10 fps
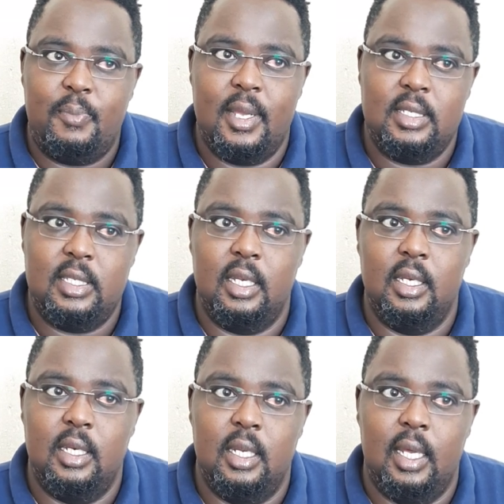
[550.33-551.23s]

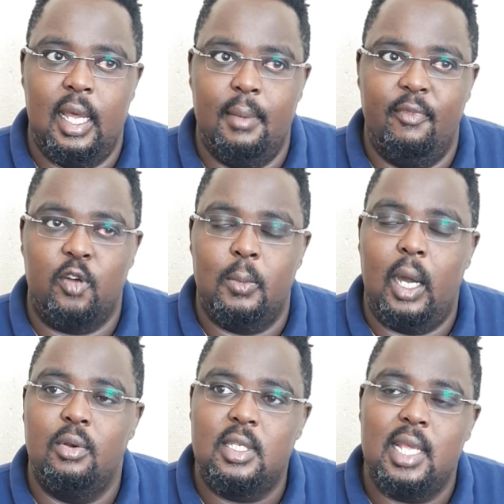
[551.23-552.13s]
person from
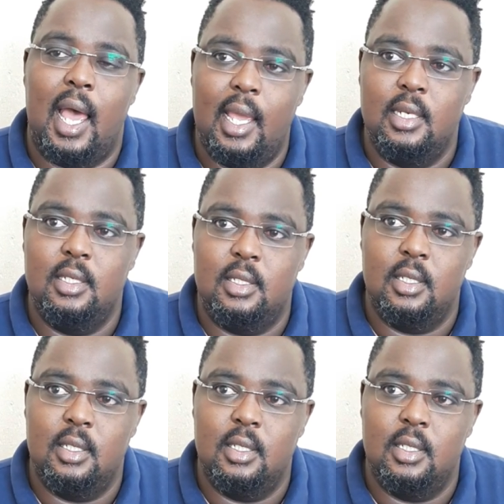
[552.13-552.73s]
outside